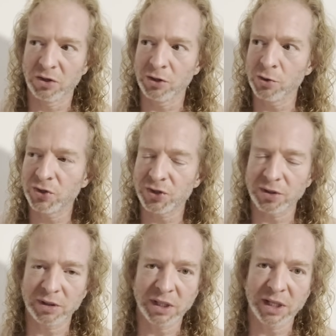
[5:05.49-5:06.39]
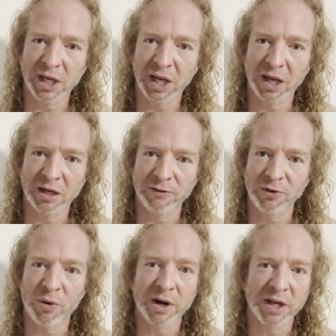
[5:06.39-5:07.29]
You certainly can. If
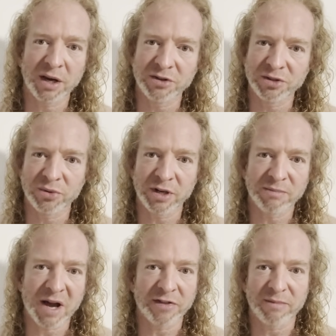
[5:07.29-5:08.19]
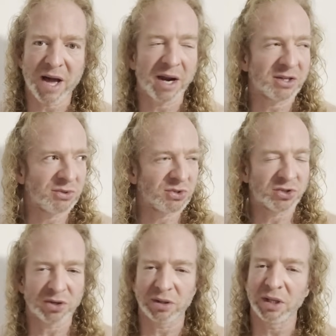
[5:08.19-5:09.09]
you want to get a degree in mathematics, you
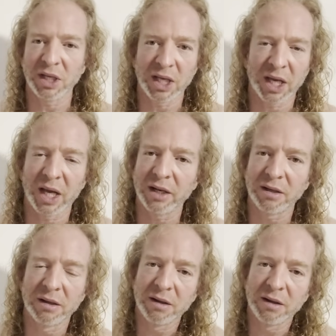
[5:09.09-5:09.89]
certainly can.